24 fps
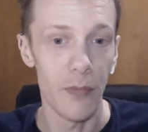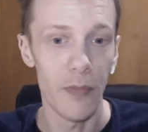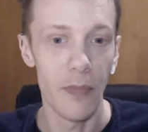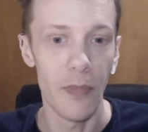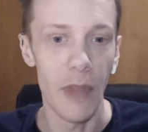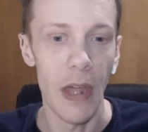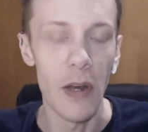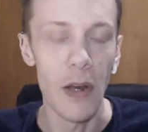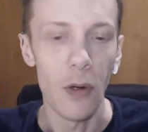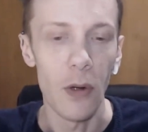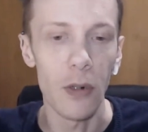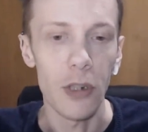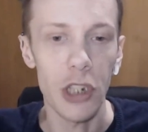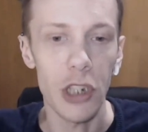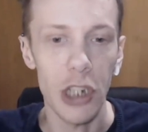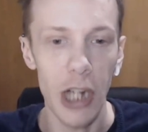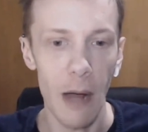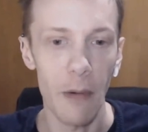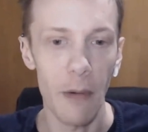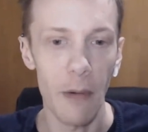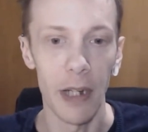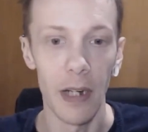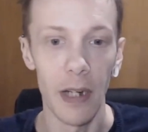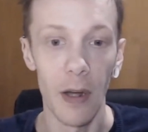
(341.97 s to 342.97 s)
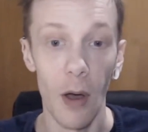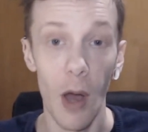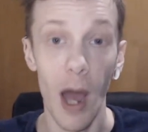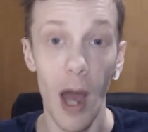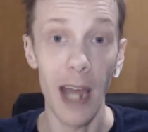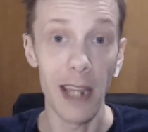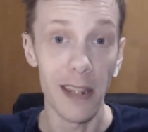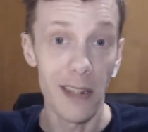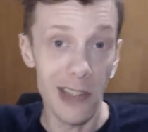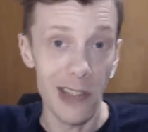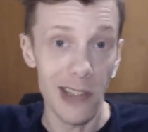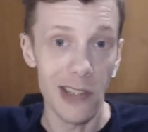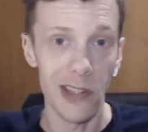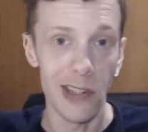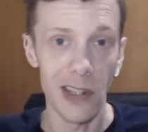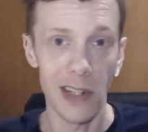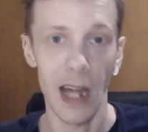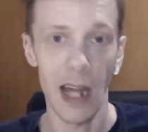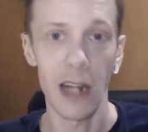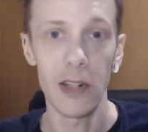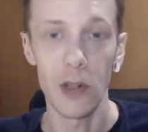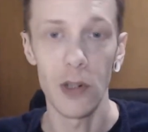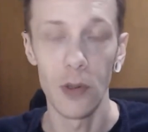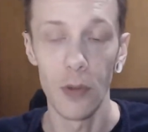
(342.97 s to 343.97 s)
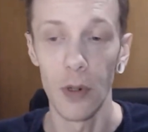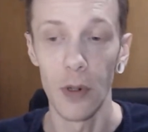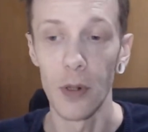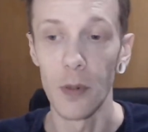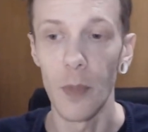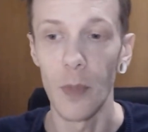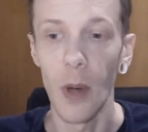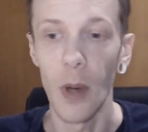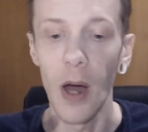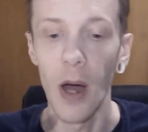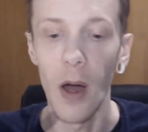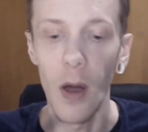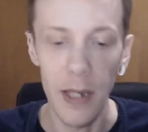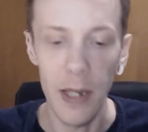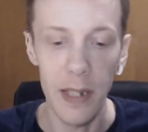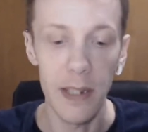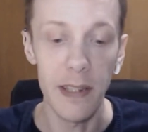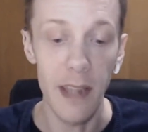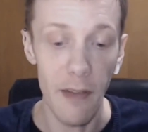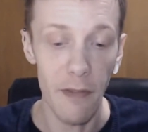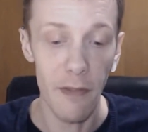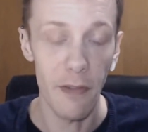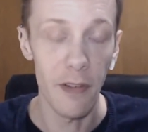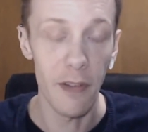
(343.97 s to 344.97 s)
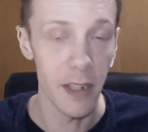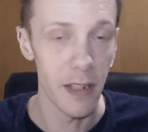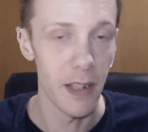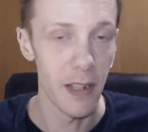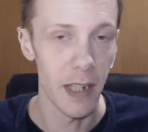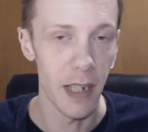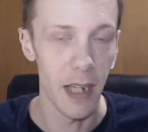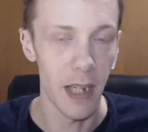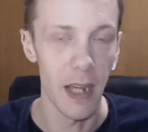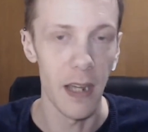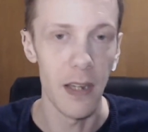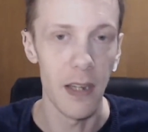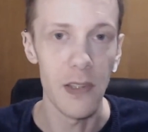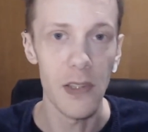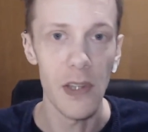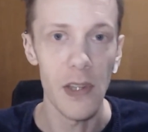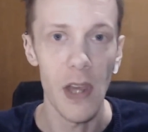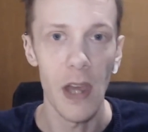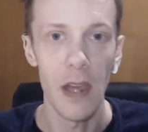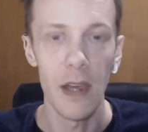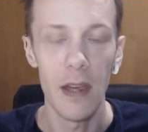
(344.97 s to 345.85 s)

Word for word: they're not shouting, hey, this is a natural oud, but I definitely think it is.